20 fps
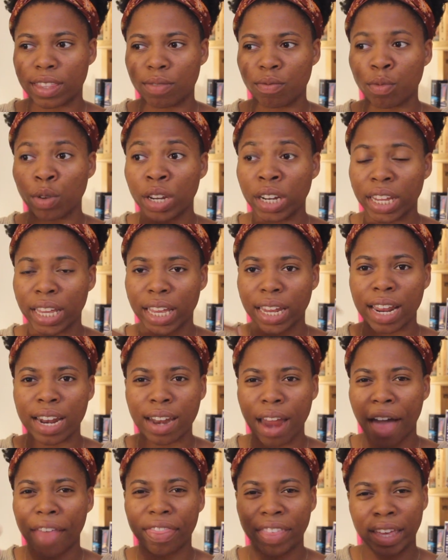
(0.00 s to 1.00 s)
reading it and
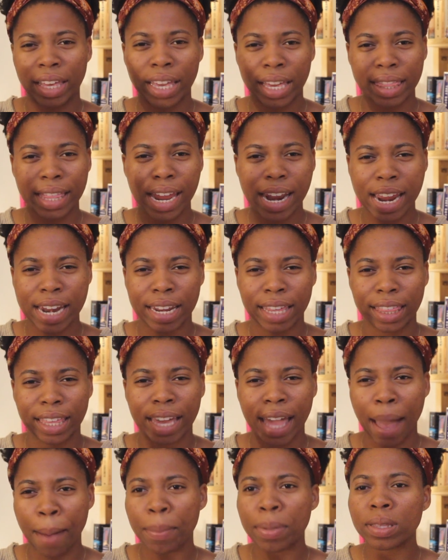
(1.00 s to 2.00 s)
not thinking that
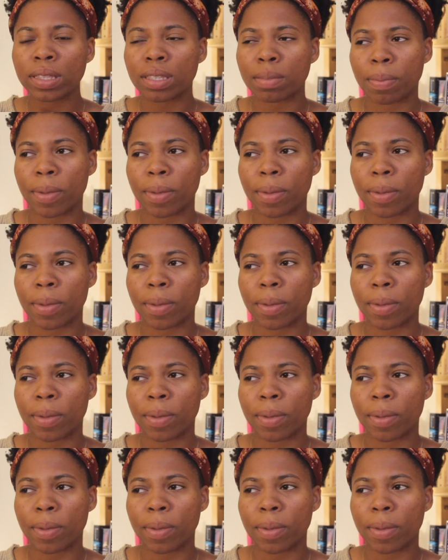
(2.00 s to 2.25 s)
anything happens,